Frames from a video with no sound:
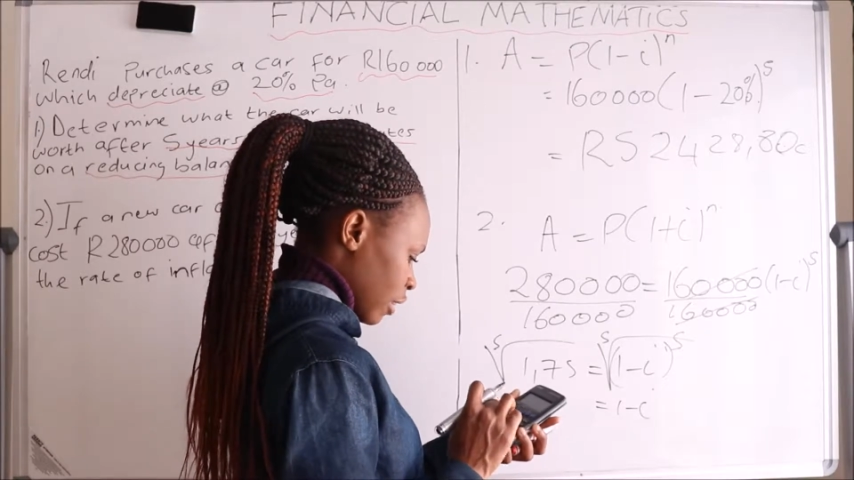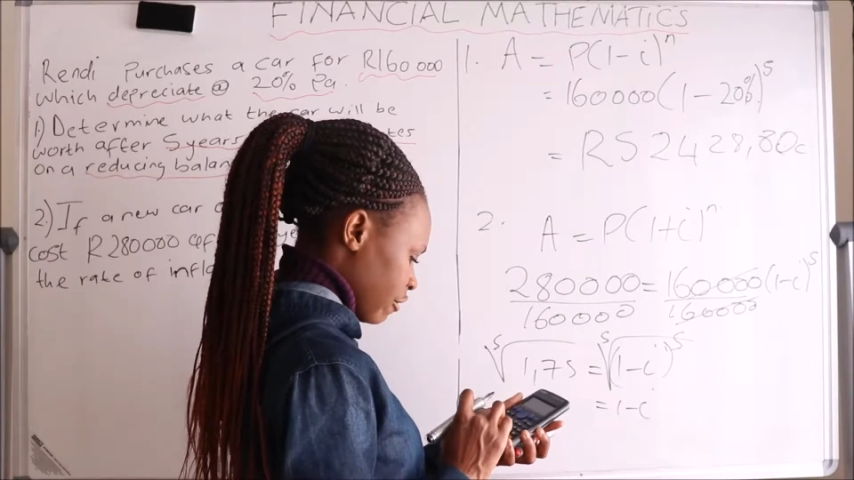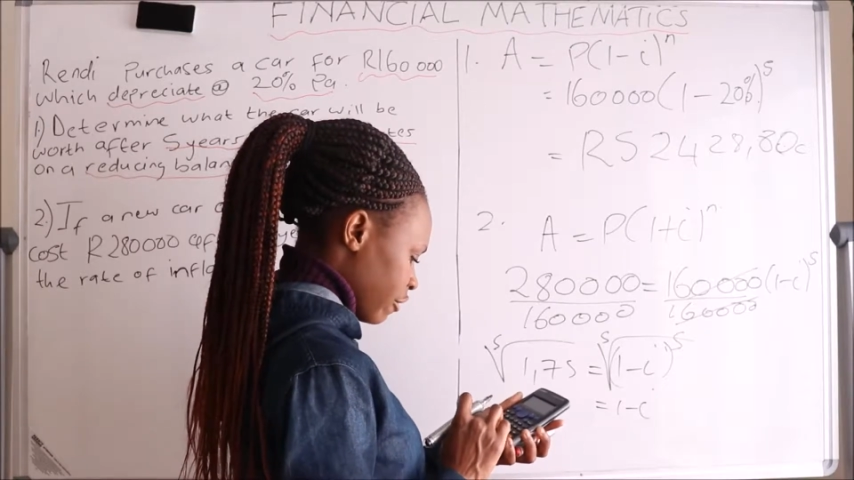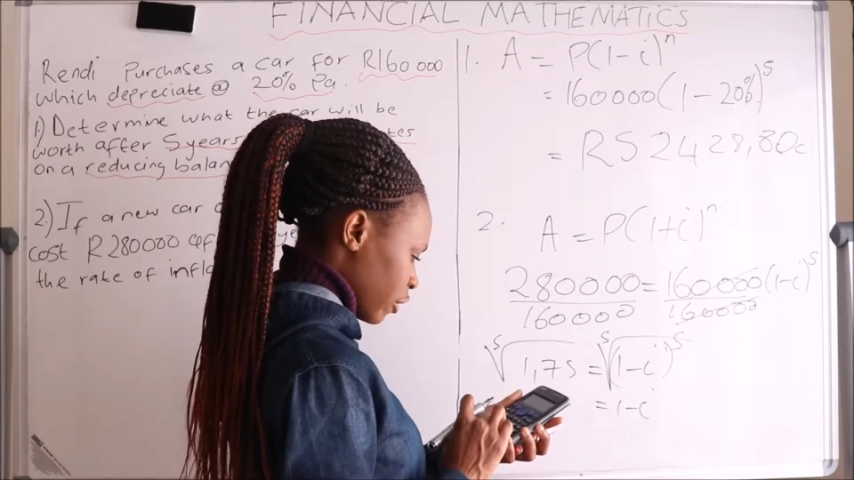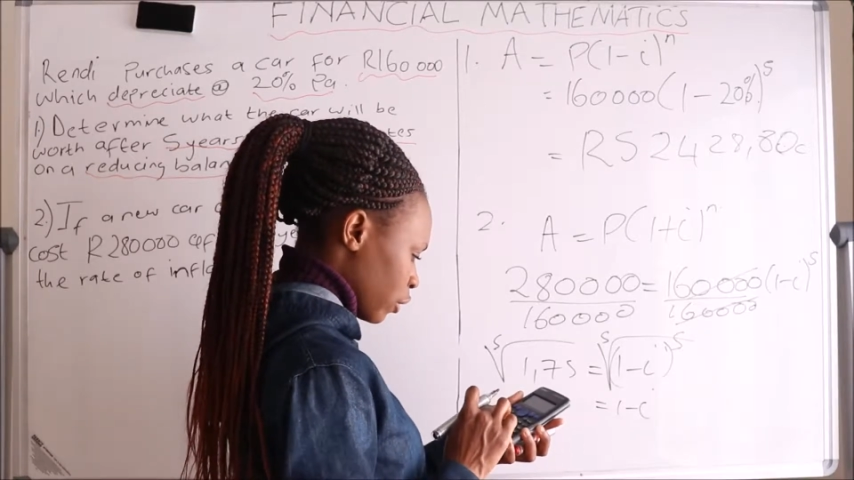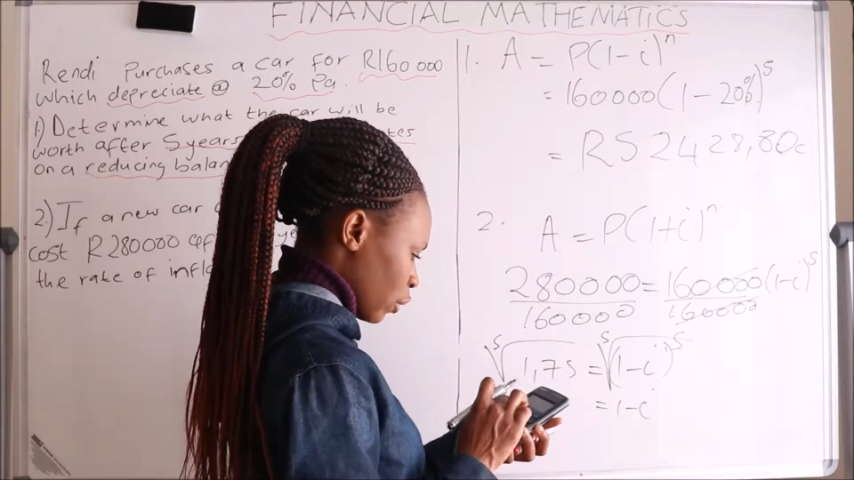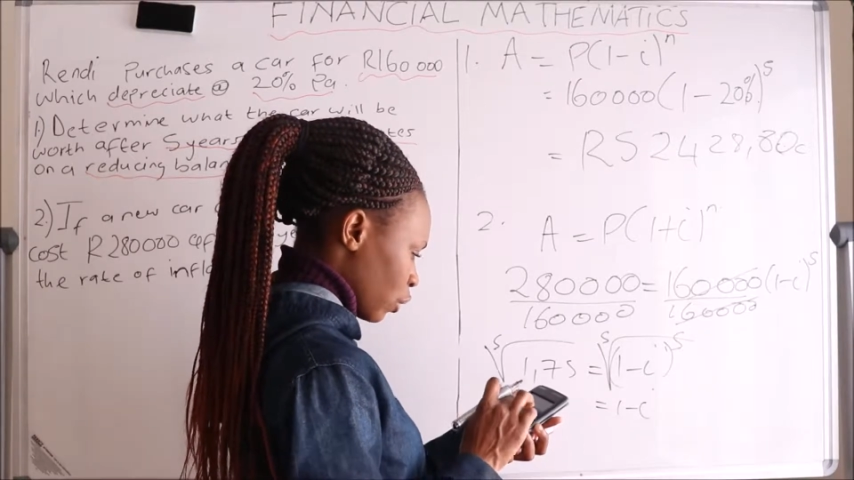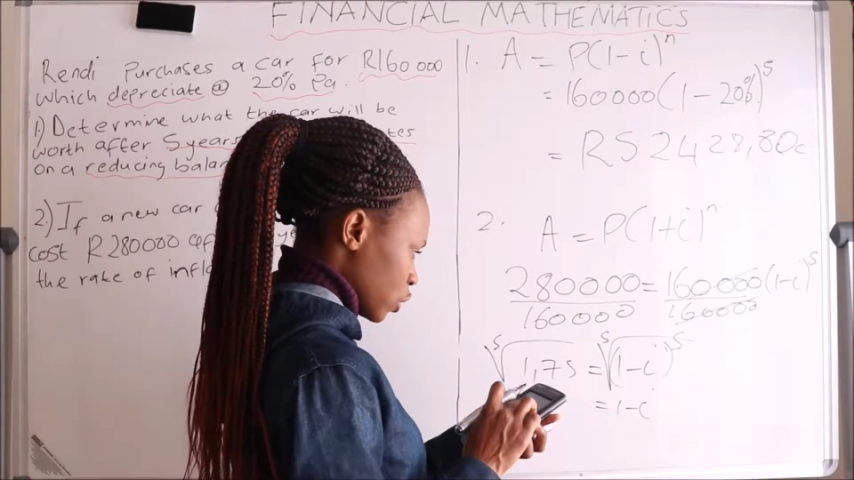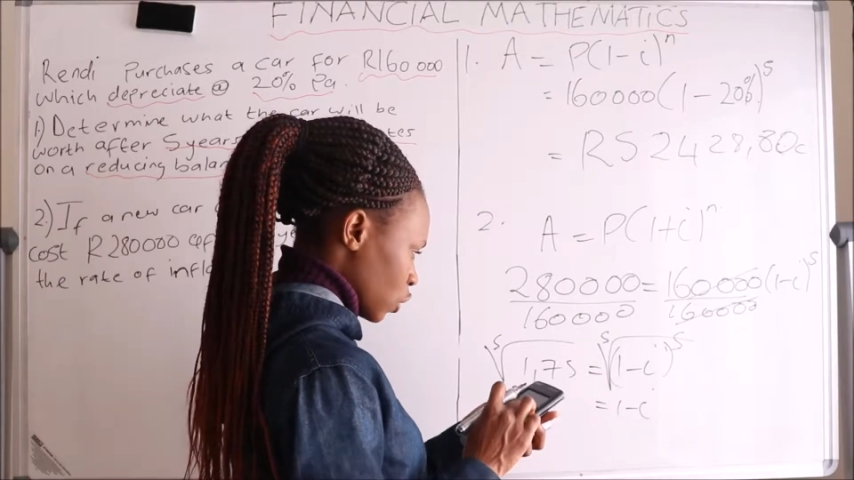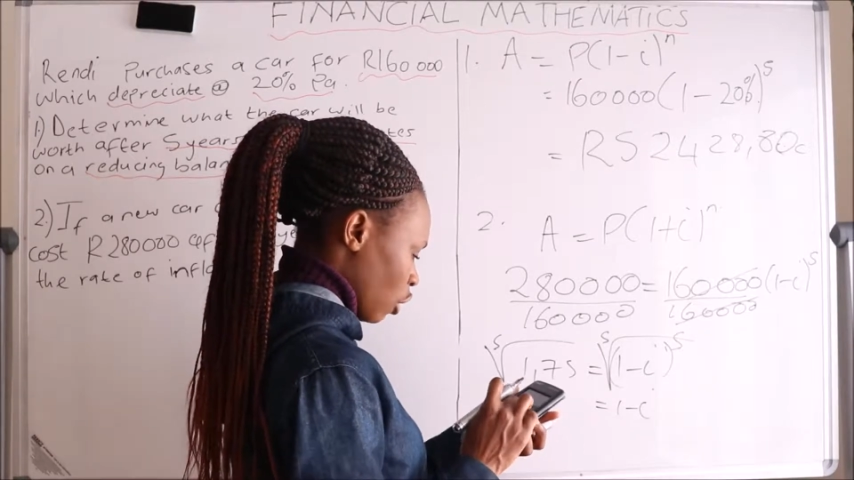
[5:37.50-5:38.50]
fifth
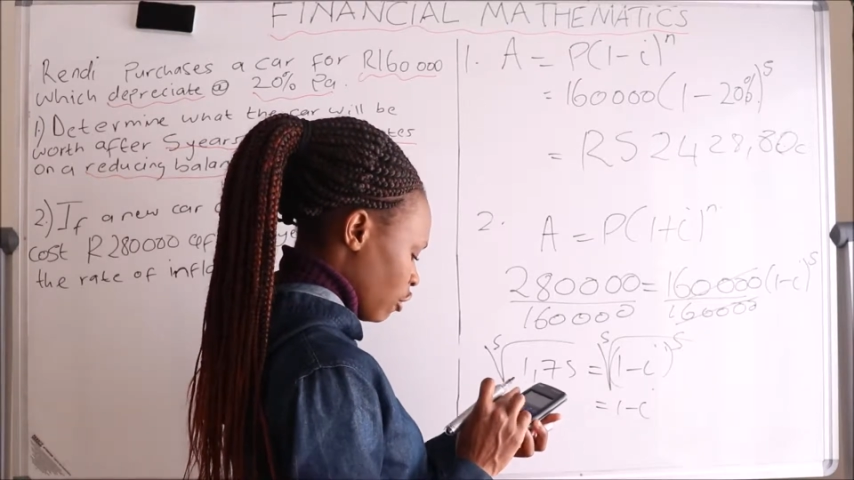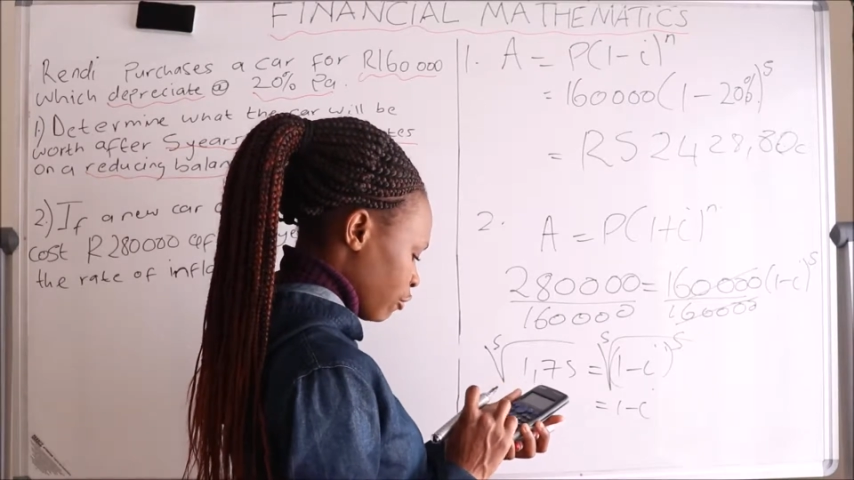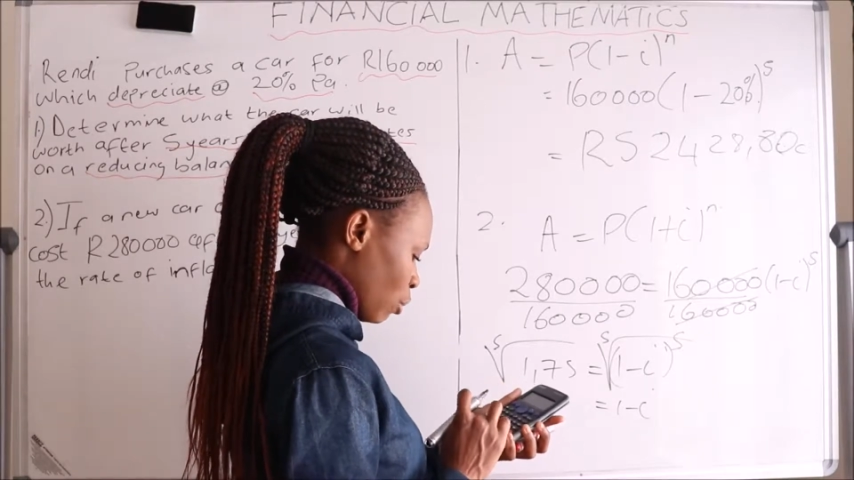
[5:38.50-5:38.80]
root of